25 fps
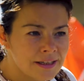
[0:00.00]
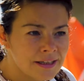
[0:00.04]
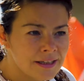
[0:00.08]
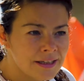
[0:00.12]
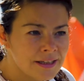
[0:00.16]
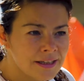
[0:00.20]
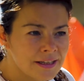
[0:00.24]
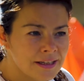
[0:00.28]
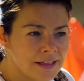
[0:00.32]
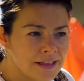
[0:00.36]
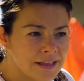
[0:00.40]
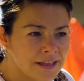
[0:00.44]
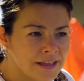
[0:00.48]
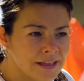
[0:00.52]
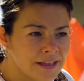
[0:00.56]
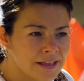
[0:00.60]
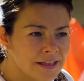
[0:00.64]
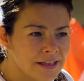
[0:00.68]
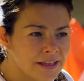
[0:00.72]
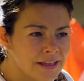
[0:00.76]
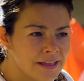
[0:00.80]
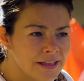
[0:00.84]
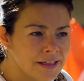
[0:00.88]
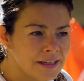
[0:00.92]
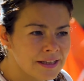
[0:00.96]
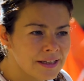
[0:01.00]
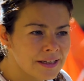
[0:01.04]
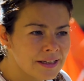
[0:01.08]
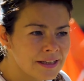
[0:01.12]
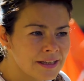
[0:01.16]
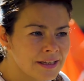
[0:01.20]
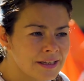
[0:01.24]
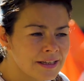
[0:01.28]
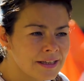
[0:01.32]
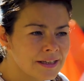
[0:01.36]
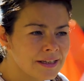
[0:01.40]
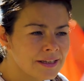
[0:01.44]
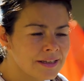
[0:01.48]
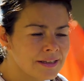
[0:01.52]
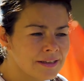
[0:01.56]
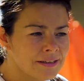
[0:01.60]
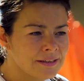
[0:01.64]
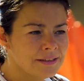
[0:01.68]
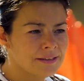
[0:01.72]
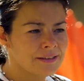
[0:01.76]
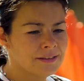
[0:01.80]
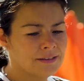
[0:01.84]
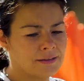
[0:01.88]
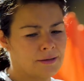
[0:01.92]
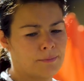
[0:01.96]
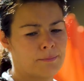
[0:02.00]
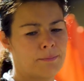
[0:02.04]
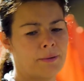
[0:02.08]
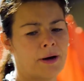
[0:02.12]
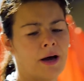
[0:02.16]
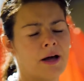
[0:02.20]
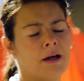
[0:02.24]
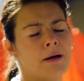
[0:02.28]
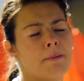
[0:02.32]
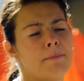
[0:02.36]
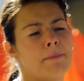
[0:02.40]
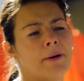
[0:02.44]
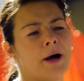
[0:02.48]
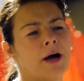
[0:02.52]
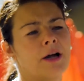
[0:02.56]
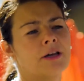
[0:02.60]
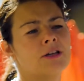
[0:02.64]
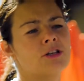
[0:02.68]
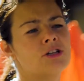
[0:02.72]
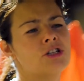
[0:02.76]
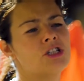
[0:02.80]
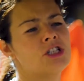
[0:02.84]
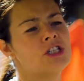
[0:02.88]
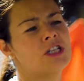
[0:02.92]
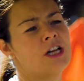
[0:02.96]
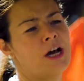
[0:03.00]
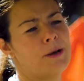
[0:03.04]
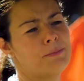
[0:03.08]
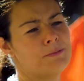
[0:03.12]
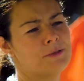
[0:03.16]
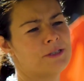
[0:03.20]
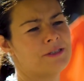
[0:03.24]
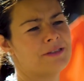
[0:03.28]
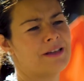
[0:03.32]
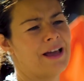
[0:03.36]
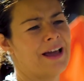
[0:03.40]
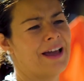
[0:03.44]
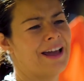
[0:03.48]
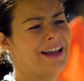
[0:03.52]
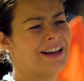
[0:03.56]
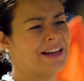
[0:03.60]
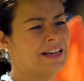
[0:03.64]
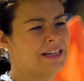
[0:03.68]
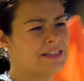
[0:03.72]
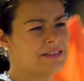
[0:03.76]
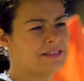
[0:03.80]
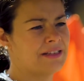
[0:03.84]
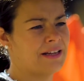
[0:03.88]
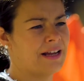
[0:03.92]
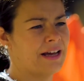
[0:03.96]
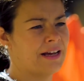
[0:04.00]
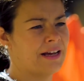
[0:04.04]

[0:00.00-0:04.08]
inhabitants, and today, yeah, I think we are about